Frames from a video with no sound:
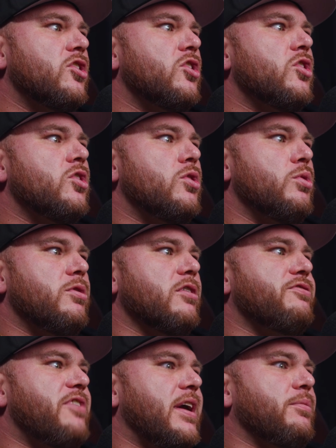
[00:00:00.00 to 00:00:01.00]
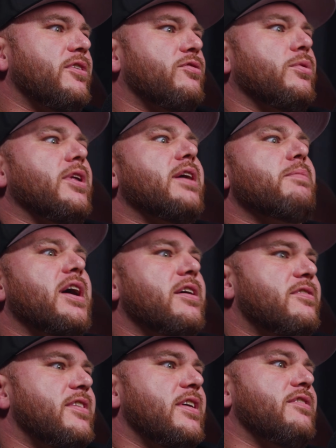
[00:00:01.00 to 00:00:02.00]
who their families were like my
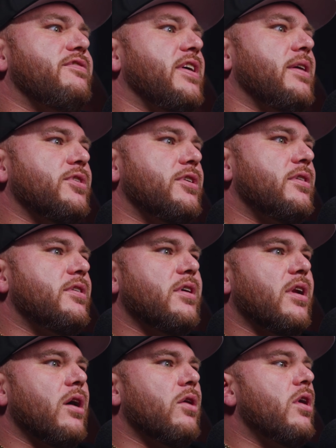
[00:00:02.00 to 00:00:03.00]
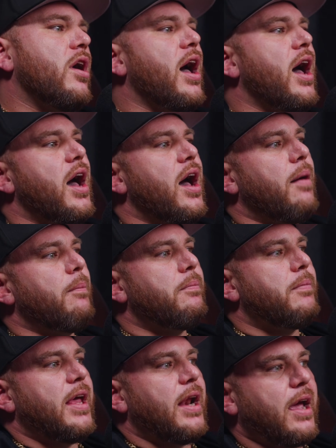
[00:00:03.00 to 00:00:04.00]
extended family,
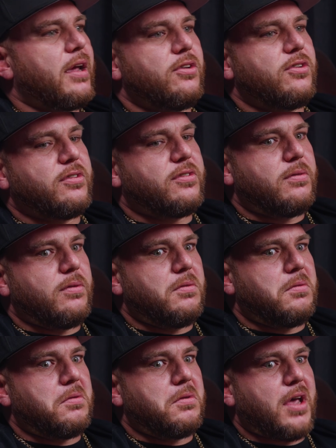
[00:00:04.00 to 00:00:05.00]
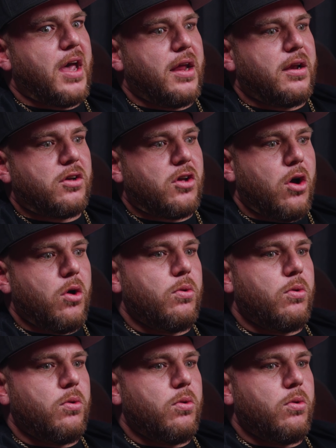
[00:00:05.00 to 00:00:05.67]
and I could just kind of go.